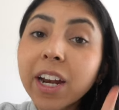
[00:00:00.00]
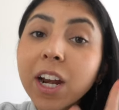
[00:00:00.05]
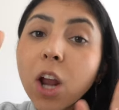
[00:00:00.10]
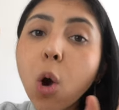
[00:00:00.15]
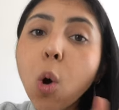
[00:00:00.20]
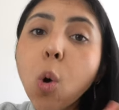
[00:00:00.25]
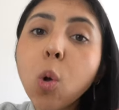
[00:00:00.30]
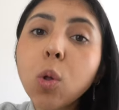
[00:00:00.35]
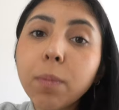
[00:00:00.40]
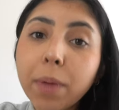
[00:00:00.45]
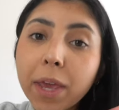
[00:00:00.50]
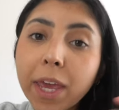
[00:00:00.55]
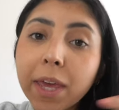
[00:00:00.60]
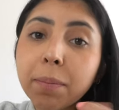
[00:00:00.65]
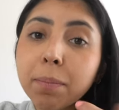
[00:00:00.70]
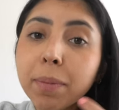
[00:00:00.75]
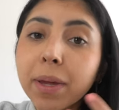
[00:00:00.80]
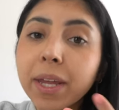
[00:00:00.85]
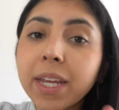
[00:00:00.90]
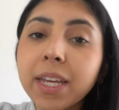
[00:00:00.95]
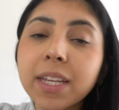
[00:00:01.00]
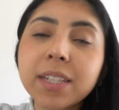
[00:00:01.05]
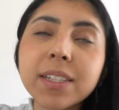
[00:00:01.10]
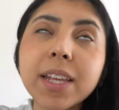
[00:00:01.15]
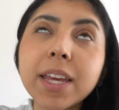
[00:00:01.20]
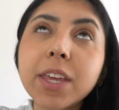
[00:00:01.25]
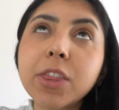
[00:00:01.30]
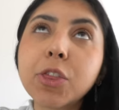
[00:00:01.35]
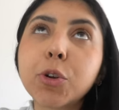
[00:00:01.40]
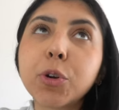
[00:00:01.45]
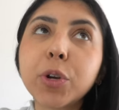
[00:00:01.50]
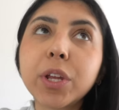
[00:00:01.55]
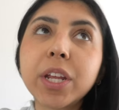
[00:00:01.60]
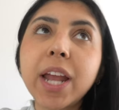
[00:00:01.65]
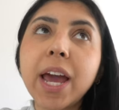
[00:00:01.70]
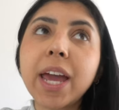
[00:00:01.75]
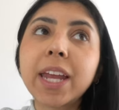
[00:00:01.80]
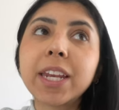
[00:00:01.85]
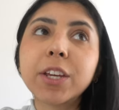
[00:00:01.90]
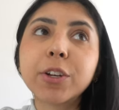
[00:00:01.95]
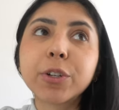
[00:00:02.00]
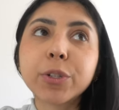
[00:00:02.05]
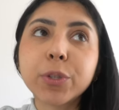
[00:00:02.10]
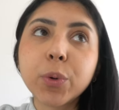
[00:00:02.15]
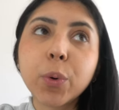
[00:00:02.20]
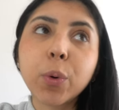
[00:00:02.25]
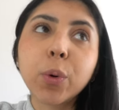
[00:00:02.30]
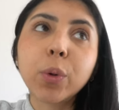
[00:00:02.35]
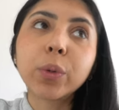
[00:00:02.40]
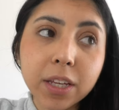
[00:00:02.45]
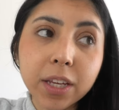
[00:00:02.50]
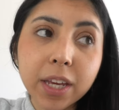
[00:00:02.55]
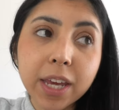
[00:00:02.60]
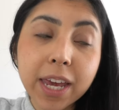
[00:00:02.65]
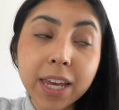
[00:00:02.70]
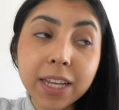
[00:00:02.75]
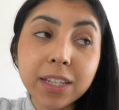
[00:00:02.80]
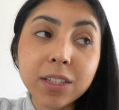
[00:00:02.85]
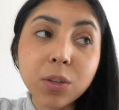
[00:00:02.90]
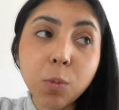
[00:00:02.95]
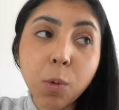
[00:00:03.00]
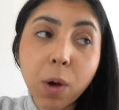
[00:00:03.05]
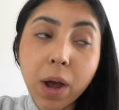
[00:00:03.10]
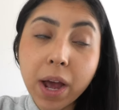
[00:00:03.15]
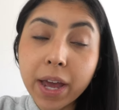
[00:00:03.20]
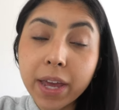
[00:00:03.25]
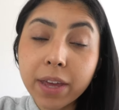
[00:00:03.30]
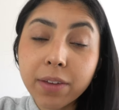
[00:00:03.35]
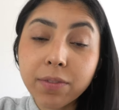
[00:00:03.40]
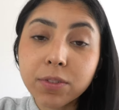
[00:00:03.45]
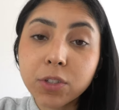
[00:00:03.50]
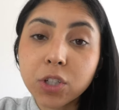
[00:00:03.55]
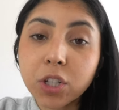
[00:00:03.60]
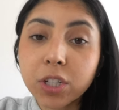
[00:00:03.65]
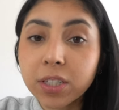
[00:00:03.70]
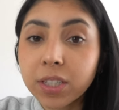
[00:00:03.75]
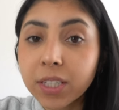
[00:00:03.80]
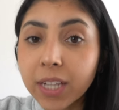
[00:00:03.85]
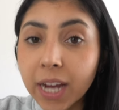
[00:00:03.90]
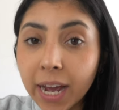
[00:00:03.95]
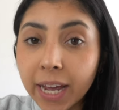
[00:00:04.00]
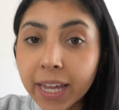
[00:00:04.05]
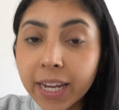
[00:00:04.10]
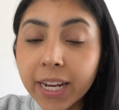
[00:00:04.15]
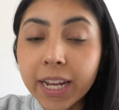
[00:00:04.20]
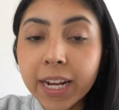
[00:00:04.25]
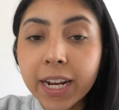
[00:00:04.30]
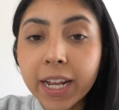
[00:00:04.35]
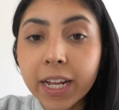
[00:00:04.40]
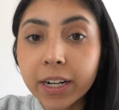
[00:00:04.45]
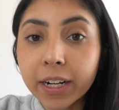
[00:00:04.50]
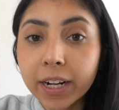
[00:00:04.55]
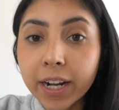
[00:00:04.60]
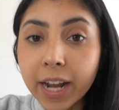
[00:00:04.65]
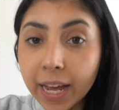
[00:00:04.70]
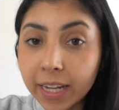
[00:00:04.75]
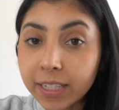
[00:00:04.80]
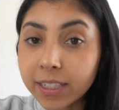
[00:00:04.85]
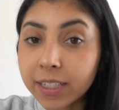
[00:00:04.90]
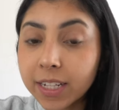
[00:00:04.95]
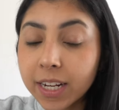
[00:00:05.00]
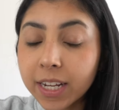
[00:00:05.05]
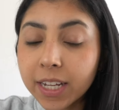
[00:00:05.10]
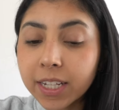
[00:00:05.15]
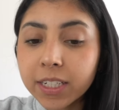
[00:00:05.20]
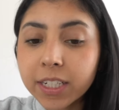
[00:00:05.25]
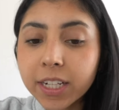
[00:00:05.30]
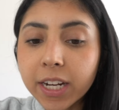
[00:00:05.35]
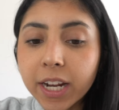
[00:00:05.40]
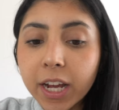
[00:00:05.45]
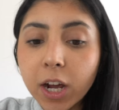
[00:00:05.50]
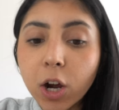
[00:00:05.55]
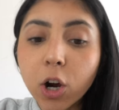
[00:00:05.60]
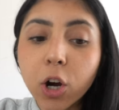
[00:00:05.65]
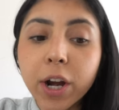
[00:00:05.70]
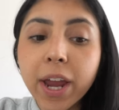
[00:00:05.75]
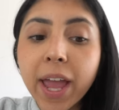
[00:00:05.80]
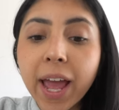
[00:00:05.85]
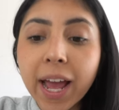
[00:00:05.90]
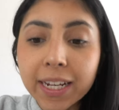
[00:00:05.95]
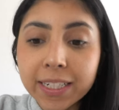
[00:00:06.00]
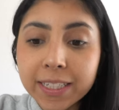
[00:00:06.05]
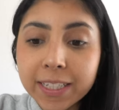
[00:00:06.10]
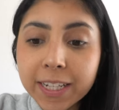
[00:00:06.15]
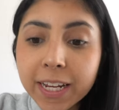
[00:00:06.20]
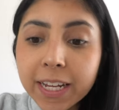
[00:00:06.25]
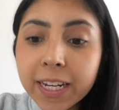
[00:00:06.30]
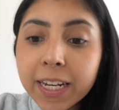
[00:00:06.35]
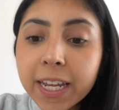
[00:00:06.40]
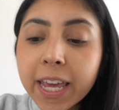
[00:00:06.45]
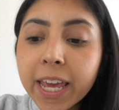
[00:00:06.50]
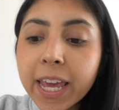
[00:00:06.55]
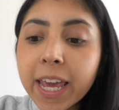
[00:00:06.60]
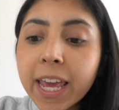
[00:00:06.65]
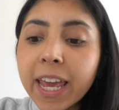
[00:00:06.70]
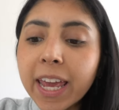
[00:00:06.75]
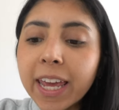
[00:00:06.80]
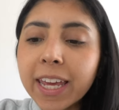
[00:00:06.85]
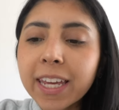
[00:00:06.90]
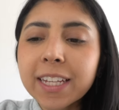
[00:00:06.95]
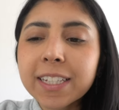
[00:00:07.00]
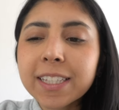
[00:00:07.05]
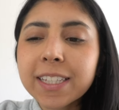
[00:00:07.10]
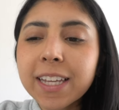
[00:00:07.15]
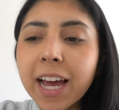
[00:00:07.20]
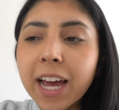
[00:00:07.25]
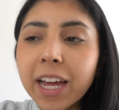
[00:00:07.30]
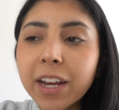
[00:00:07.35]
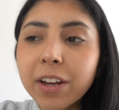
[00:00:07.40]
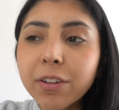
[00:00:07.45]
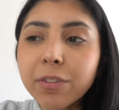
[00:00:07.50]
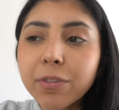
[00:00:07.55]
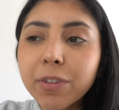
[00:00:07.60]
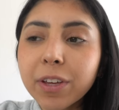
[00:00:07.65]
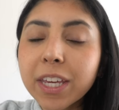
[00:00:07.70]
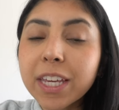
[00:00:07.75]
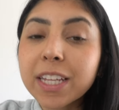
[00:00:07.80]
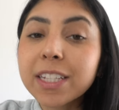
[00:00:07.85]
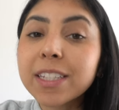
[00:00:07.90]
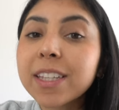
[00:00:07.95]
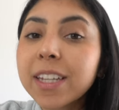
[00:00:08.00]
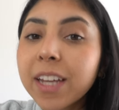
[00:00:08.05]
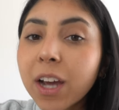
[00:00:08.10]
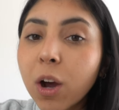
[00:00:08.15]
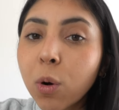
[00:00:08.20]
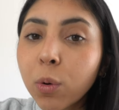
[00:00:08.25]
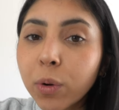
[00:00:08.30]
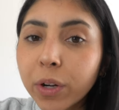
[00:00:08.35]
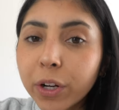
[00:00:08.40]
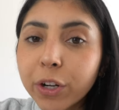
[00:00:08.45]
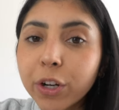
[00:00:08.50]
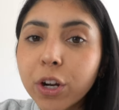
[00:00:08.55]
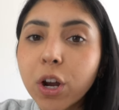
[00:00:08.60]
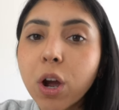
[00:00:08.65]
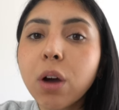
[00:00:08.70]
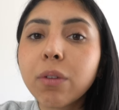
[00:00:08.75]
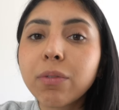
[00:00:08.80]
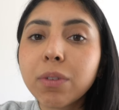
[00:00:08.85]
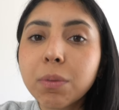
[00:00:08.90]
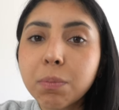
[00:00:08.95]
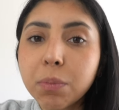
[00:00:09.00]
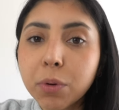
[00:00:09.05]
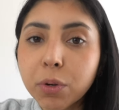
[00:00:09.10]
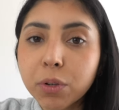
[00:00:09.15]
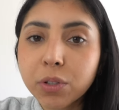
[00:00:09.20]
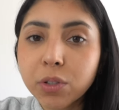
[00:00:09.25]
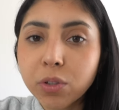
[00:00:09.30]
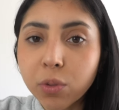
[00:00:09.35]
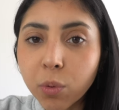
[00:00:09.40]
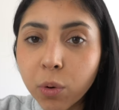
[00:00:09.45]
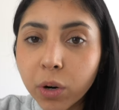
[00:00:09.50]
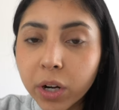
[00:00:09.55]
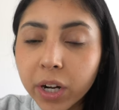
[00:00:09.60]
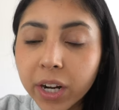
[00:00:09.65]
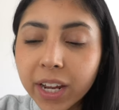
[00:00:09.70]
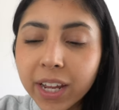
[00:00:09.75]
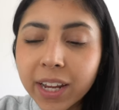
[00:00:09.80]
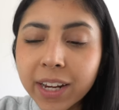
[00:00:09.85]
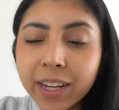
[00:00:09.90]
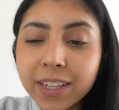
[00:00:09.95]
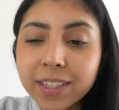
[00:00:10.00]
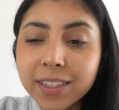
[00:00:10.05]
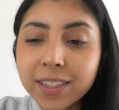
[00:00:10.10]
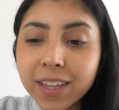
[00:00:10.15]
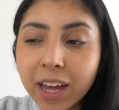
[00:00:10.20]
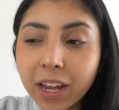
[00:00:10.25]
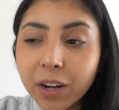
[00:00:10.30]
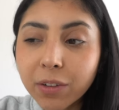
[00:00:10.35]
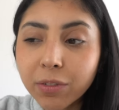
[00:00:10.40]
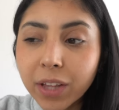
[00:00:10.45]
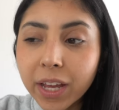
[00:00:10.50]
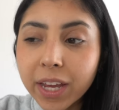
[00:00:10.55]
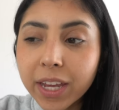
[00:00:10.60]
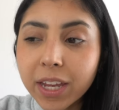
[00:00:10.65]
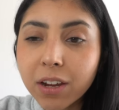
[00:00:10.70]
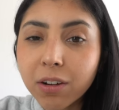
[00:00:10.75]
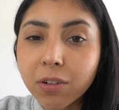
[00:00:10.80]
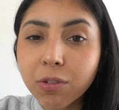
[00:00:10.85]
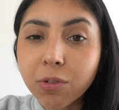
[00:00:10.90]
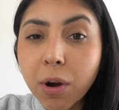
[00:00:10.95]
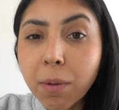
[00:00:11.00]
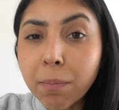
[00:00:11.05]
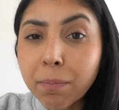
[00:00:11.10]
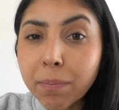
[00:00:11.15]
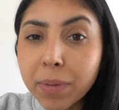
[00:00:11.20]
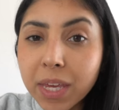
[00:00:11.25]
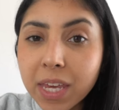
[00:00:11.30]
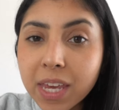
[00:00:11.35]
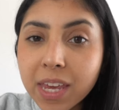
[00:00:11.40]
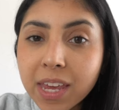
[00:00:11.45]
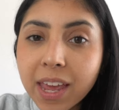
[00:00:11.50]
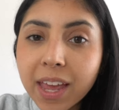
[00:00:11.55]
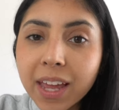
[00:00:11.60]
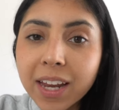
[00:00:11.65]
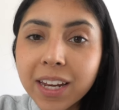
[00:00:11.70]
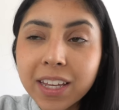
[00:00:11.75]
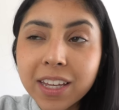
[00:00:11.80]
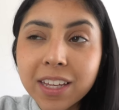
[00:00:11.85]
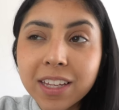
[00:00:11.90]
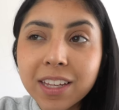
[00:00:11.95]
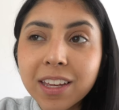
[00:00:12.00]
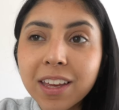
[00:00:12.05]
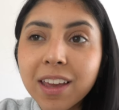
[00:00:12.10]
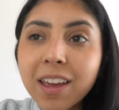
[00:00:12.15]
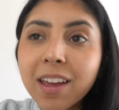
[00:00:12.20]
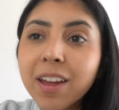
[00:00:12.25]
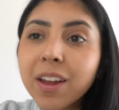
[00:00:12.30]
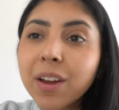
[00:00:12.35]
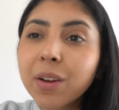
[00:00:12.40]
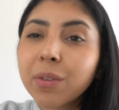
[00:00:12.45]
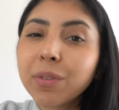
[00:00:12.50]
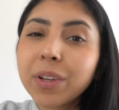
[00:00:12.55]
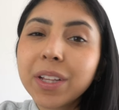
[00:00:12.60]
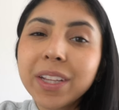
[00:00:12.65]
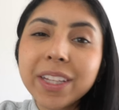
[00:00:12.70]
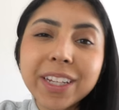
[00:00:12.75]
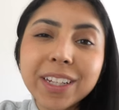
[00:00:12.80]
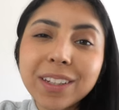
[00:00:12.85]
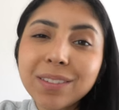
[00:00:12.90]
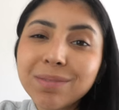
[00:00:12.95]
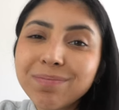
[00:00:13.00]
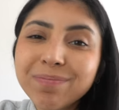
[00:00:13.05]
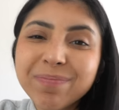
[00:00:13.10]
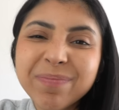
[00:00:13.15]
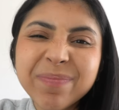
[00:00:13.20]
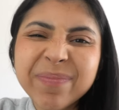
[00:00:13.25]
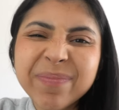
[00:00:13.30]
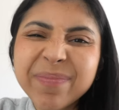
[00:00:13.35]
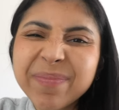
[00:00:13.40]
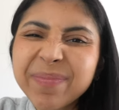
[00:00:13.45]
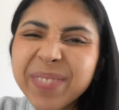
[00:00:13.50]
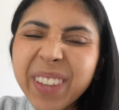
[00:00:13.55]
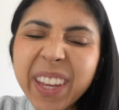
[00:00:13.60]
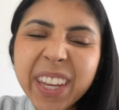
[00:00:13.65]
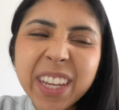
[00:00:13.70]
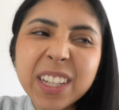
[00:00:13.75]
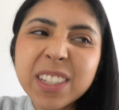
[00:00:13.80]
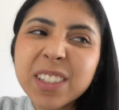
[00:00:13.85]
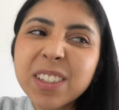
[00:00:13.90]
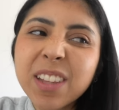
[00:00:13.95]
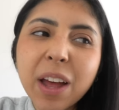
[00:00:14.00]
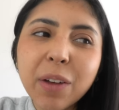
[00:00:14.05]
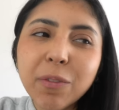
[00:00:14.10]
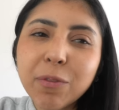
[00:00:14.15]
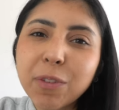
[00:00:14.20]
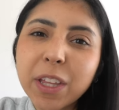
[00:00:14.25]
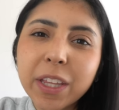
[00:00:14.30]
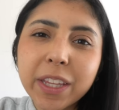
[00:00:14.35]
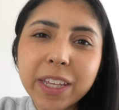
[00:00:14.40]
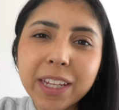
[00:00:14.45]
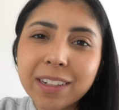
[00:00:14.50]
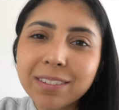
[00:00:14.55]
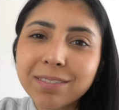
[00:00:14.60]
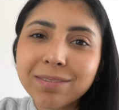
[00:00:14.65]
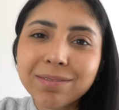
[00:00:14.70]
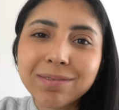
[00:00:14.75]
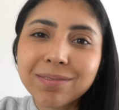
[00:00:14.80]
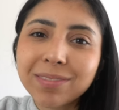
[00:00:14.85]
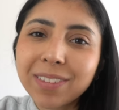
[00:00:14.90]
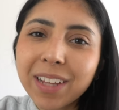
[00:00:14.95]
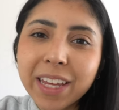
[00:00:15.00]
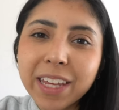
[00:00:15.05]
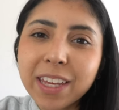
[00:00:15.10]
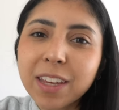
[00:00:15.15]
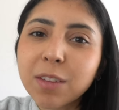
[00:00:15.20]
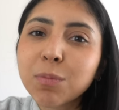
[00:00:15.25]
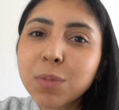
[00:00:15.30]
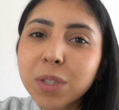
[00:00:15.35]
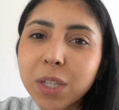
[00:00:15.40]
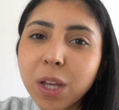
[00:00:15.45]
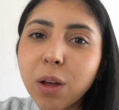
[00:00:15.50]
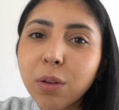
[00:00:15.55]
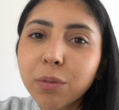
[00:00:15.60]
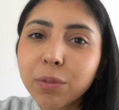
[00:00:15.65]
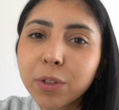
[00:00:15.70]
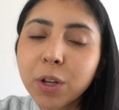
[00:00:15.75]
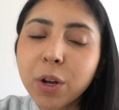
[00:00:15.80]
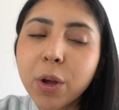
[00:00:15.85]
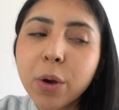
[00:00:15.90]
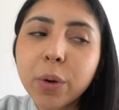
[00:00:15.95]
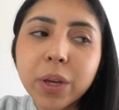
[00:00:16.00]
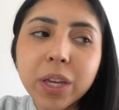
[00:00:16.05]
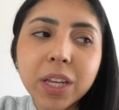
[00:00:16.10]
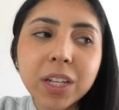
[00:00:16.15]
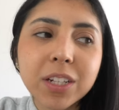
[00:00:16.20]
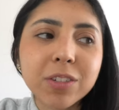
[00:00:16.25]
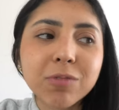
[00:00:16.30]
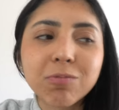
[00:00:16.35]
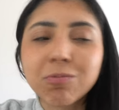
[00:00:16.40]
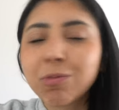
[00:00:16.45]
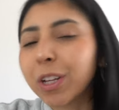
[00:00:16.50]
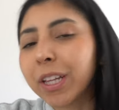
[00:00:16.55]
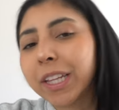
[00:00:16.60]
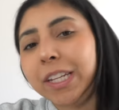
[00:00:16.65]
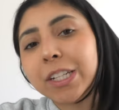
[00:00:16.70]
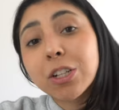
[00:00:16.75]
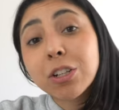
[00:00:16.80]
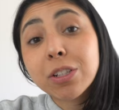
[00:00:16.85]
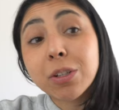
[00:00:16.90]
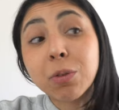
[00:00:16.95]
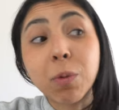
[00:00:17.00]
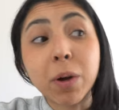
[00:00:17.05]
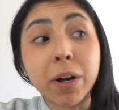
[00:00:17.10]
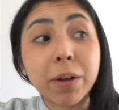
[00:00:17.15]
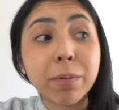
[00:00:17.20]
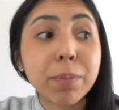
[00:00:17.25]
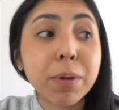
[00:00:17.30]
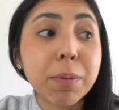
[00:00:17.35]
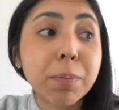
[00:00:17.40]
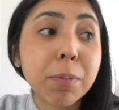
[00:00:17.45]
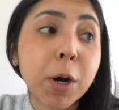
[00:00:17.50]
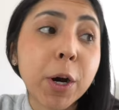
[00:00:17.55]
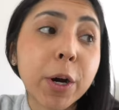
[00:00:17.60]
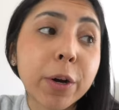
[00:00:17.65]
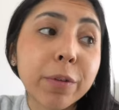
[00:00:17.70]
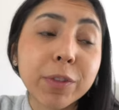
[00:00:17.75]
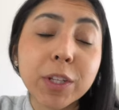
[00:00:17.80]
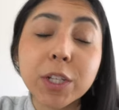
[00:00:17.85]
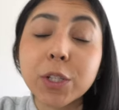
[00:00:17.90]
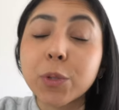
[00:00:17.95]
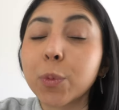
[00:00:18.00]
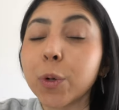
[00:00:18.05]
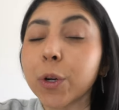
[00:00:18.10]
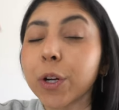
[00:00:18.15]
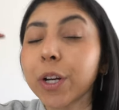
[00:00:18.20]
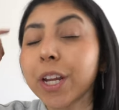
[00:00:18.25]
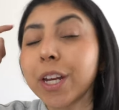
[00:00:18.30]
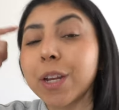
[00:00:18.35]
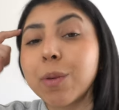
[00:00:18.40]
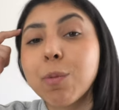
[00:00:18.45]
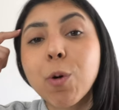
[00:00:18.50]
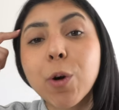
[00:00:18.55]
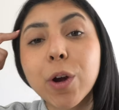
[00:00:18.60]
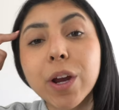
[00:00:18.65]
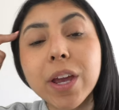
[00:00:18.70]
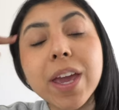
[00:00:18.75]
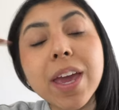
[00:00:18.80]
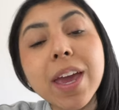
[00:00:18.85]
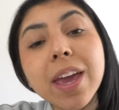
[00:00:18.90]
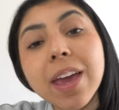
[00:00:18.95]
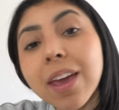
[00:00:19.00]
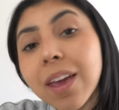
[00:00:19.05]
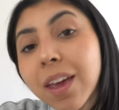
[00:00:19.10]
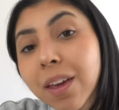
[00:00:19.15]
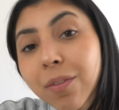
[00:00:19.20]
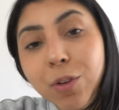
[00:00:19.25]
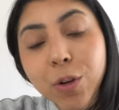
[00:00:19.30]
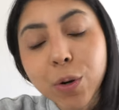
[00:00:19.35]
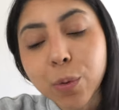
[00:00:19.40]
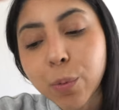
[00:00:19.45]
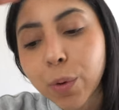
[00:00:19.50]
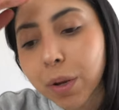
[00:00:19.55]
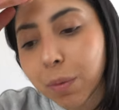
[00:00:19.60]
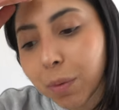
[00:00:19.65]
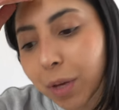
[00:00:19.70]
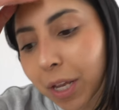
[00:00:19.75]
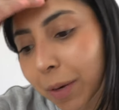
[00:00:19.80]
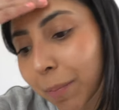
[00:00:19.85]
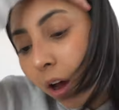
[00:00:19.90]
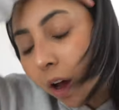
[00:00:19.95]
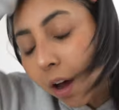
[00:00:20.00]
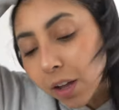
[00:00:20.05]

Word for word: an old man, but he's like thirty-nine years old. His wife just died in an accident, in a car accident, and he's kind of, he's the owner of a bookstore, and he's kind of like grumpy, and he really, like, he's not feeling like himself, you know? He really doesn't want to be part of this world anymore, if you know what I mean.